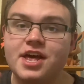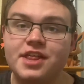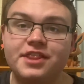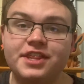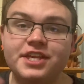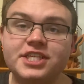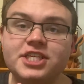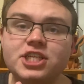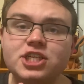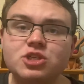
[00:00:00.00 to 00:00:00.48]

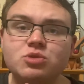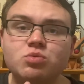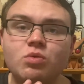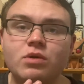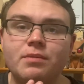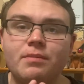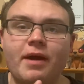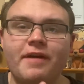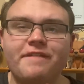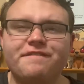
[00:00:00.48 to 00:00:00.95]
This is
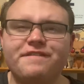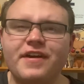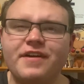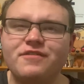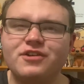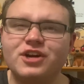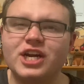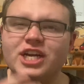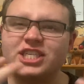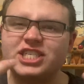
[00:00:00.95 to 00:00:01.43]
one of my
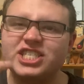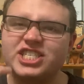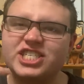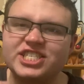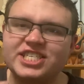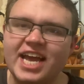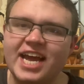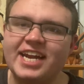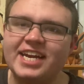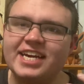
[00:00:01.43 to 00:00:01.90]
favorite
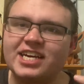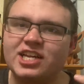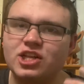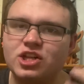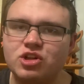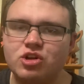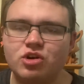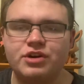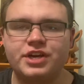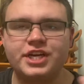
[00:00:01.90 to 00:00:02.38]

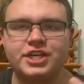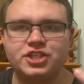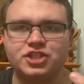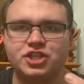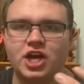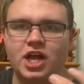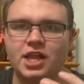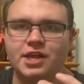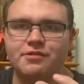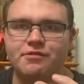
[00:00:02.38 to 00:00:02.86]
aesthetic-looking
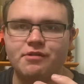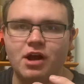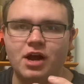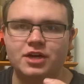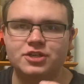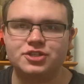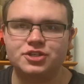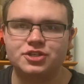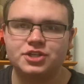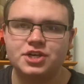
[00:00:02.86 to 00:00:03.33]
Jolly
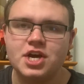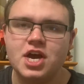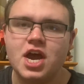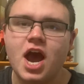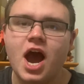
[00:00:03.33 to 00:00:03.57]
Rogers.